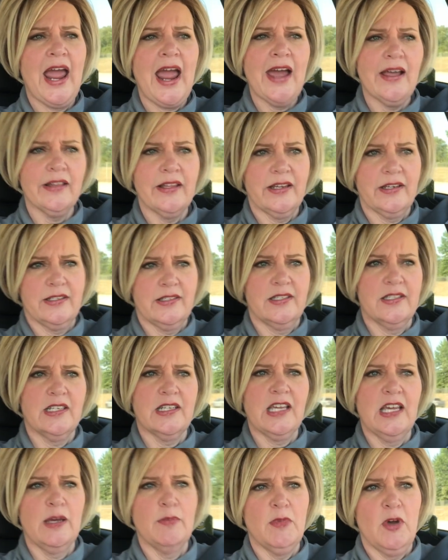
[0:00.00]
Alex, to
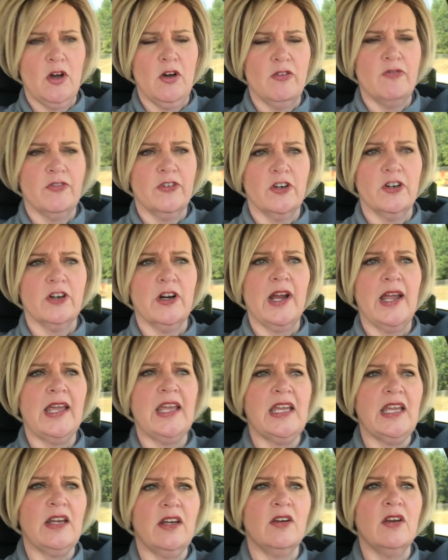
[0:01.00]
come over
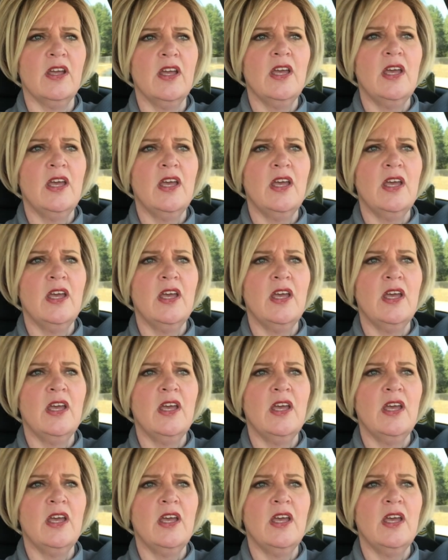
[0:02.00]
and